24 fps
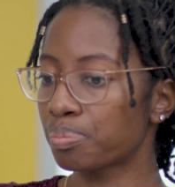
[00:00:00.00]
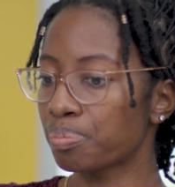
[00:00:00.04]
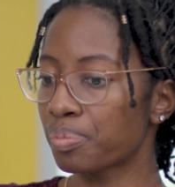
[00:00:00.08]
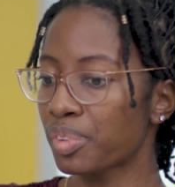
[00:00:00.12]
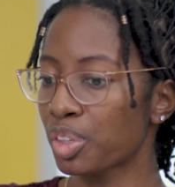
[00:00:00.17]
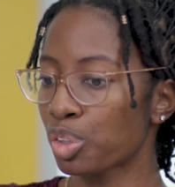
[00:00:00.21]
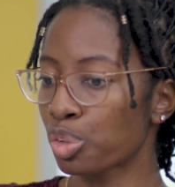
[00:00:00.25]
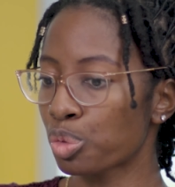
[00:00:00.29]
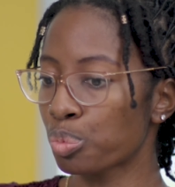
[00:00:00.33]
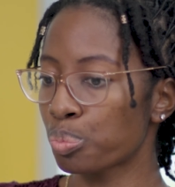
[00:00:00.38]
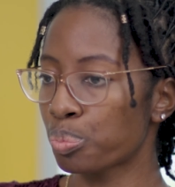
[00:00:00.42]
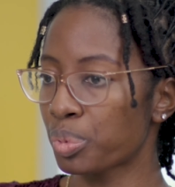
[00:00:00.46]

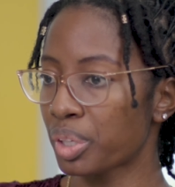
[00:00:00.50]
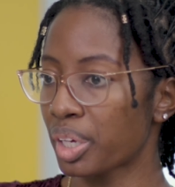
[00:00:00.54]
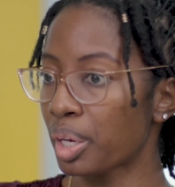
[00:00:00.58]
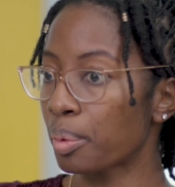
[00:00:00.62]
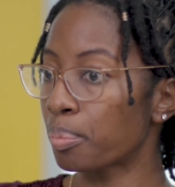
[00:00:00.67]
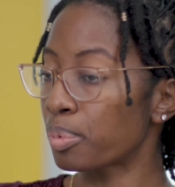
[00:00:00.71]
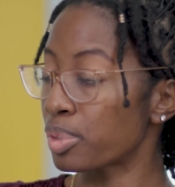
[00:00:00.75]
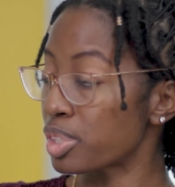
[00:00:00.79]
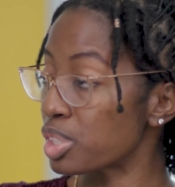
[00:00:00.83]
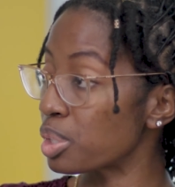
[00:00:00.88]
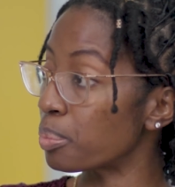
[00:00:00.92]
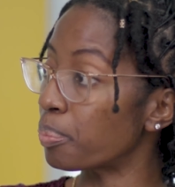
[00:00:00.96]
They'll be
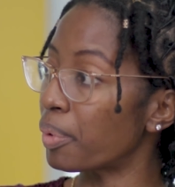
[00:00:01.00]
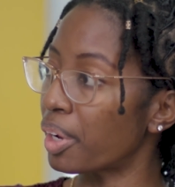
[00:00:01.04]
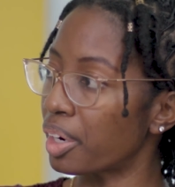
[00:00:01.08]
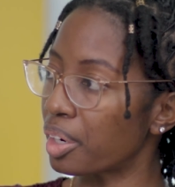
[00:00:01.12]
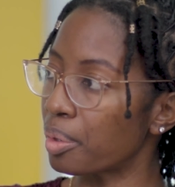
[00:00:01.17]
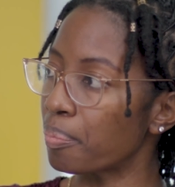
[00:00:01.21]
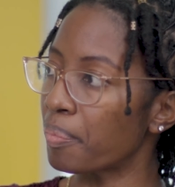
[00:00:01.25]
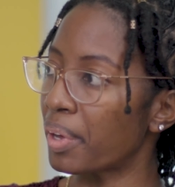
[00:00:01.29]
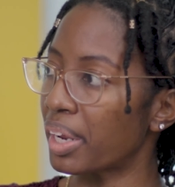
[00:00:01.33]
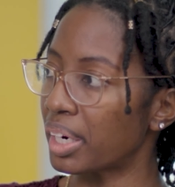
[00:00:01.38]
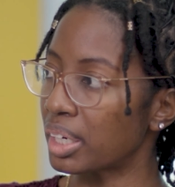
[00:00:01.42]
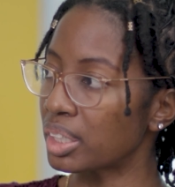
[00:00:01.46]
able to better
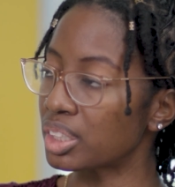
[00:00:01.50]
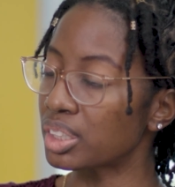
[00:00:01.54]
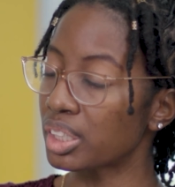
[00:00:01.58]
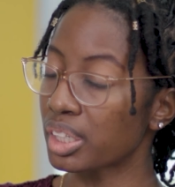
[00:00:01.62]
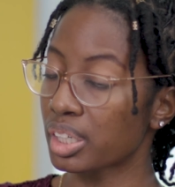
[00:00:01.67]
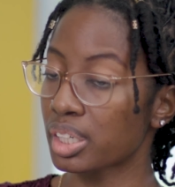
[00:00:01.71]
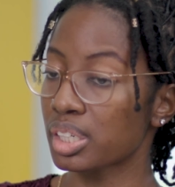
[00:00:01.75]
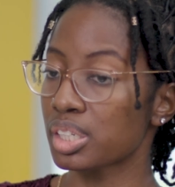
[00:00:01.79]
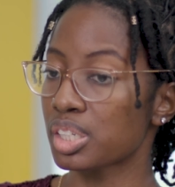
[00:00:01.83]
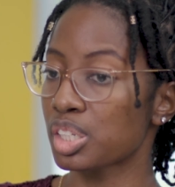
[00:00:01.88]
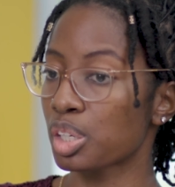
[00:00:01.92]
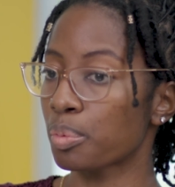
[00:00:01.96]
manage it
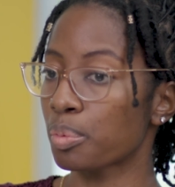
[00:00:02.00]
because